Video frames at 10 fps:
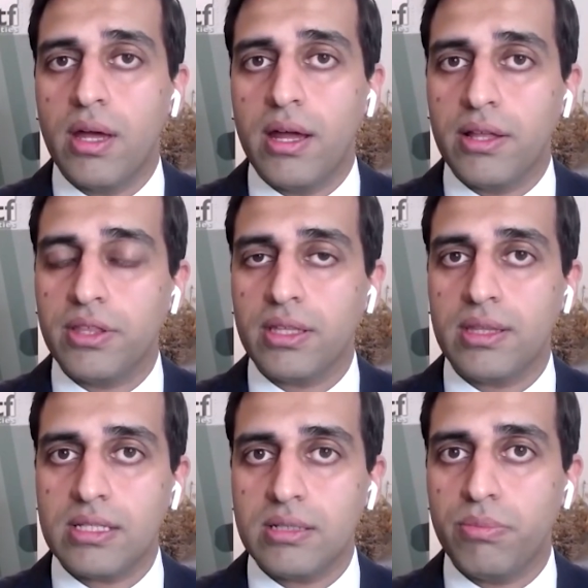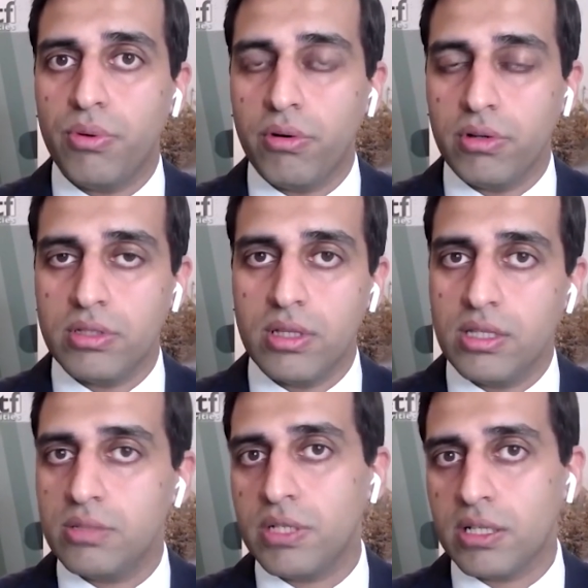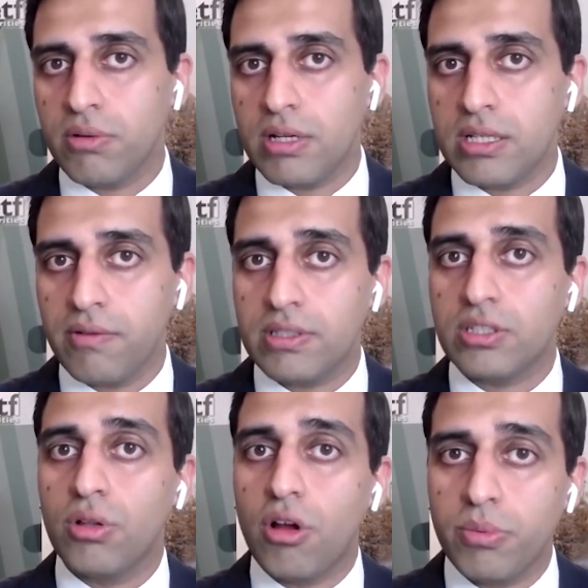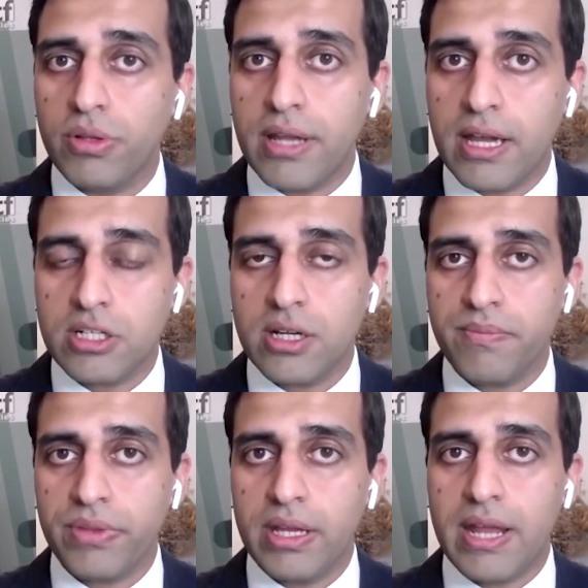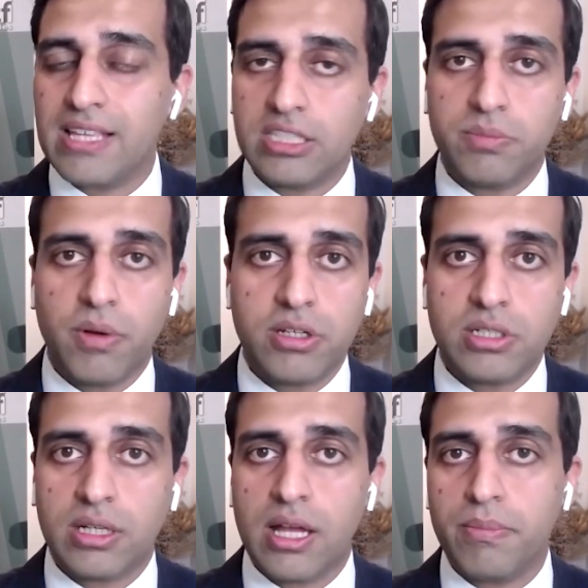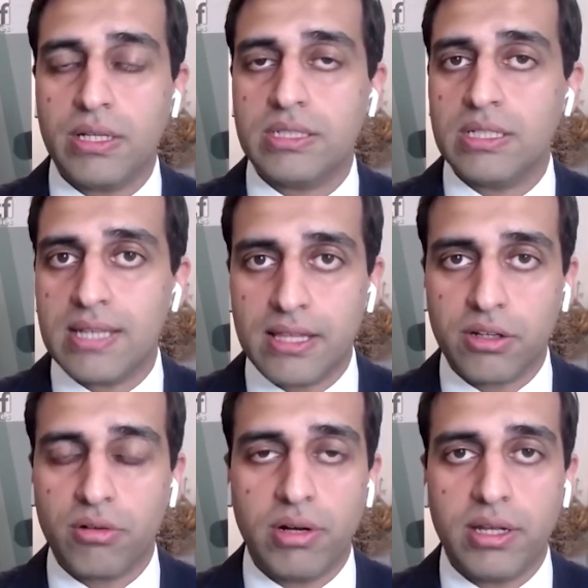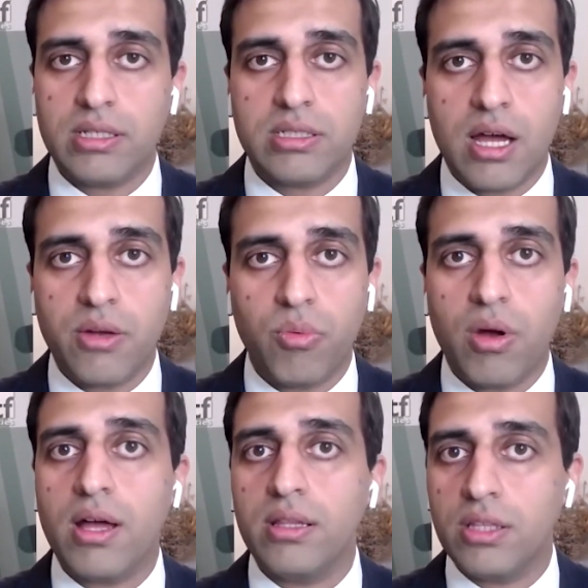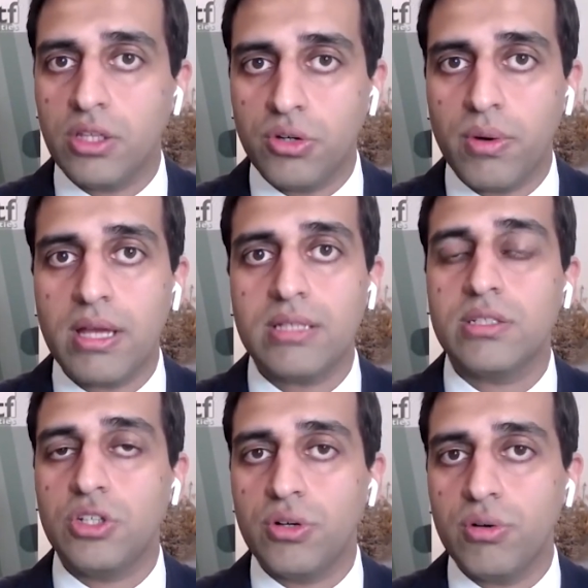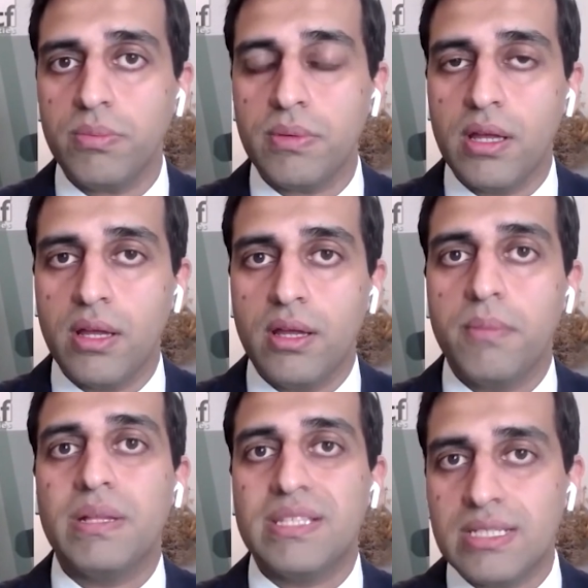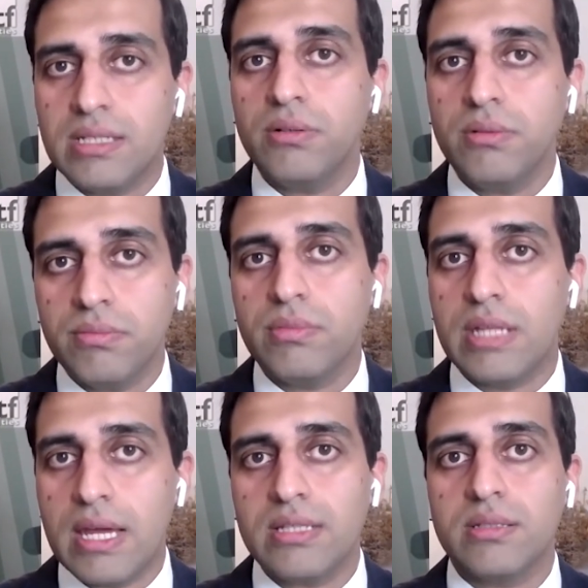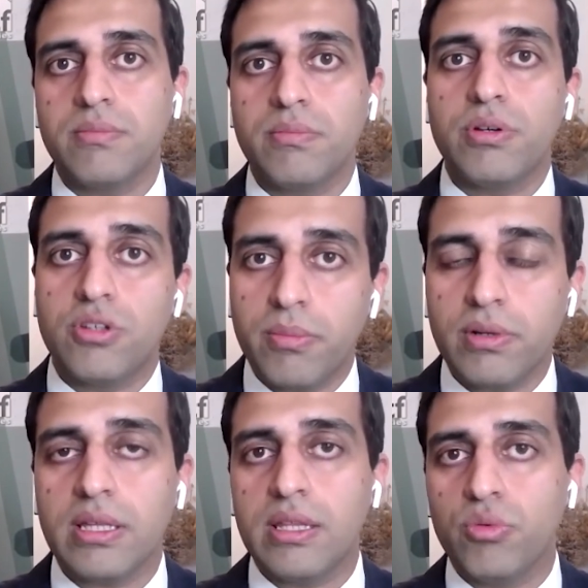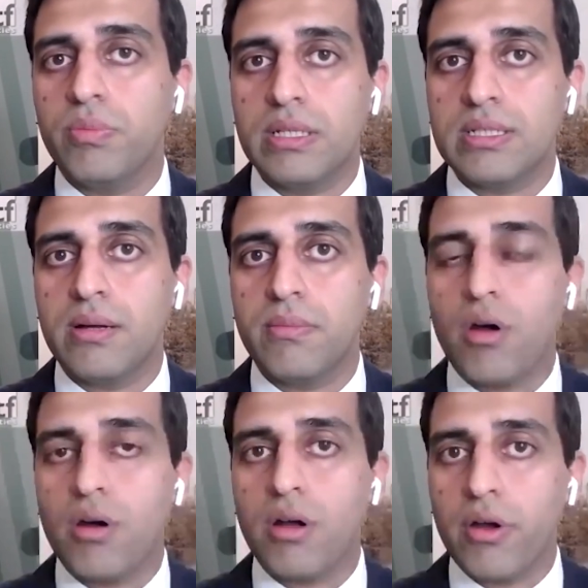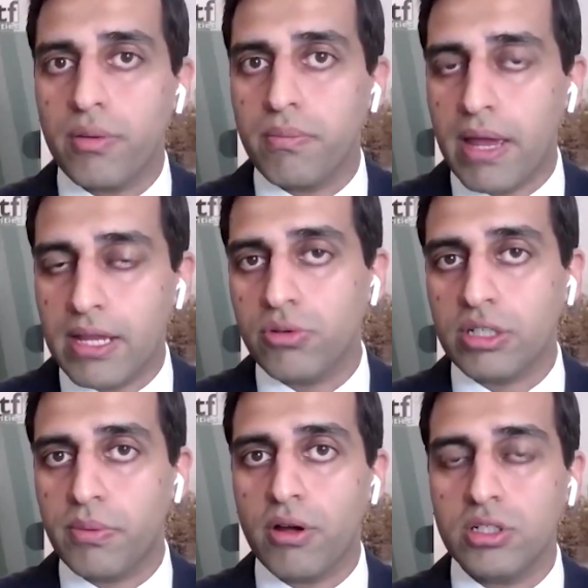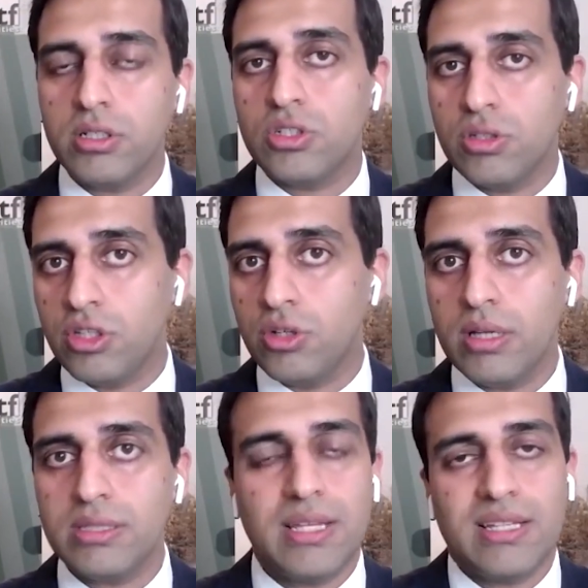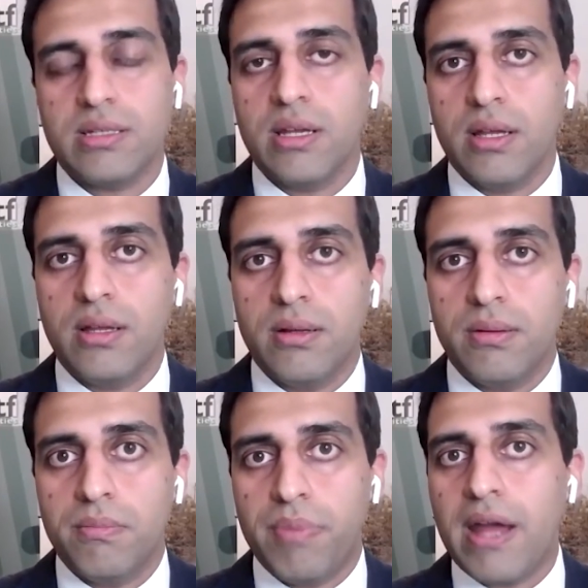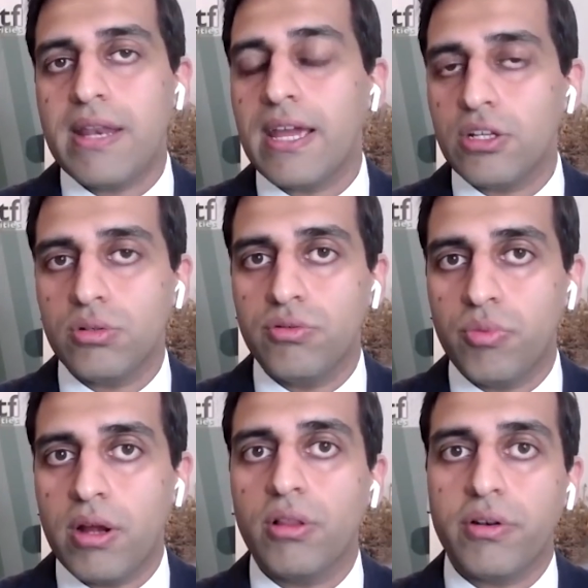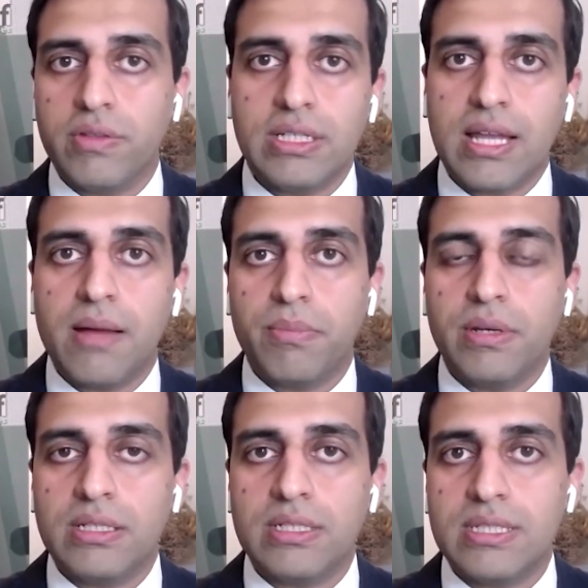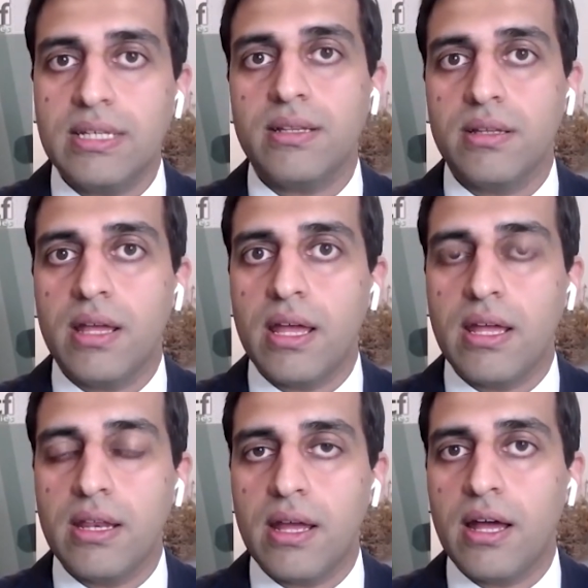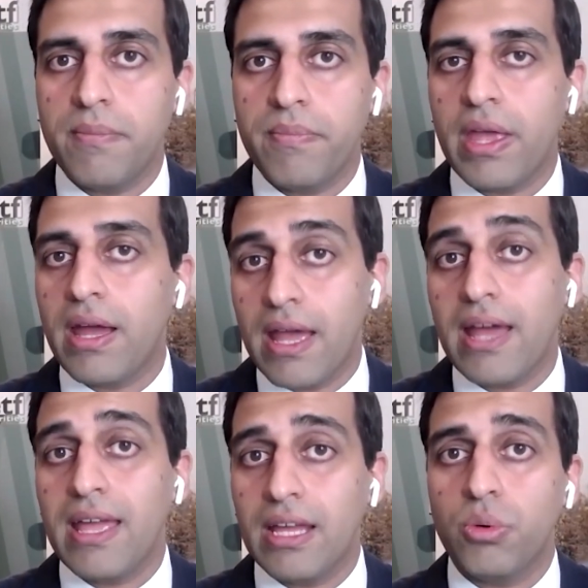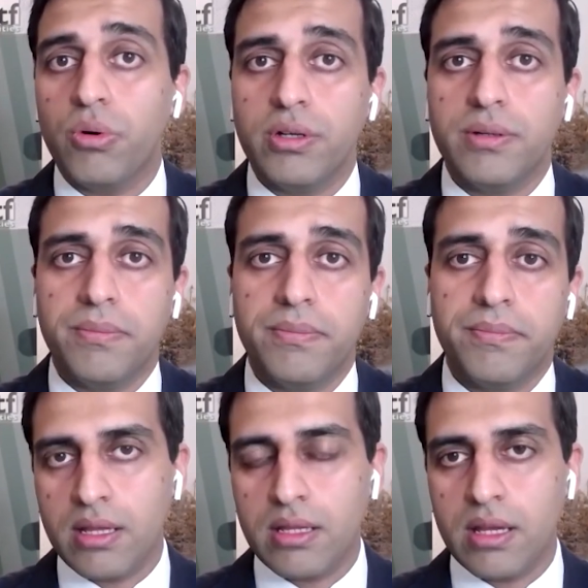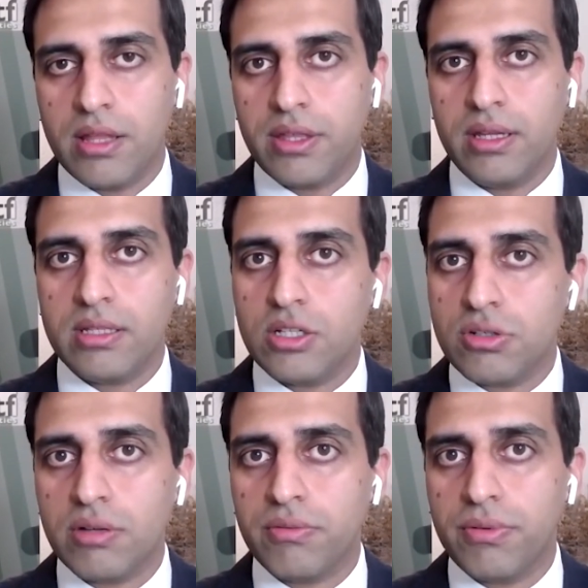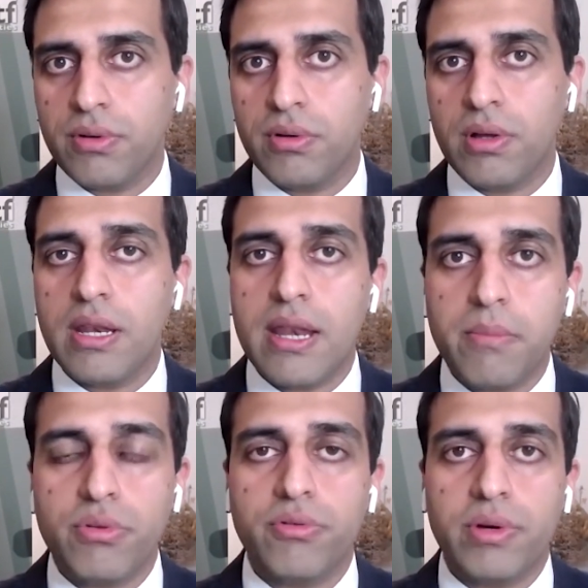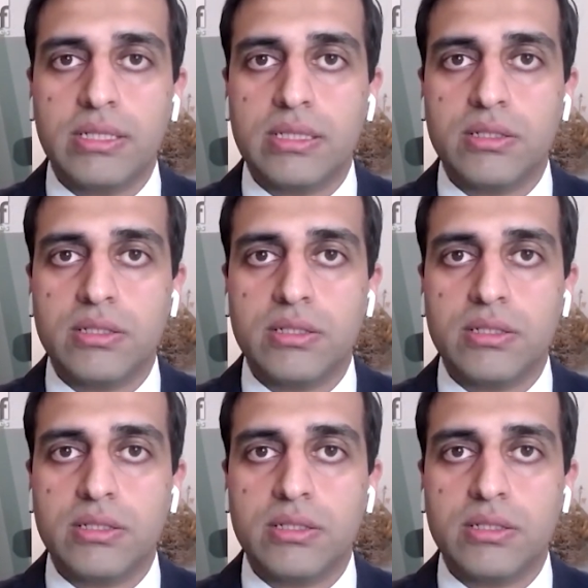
And I think that's important. So this particular ETF, it's global in nature. It has exposure to companies in South Korea, Taiwan, the US, Europe. But still, yes, predominantly there will be some major exposure to the US, and that's by nature of where a lot of these companies sit and are headquartered. I think it's interesting for a number of reasons.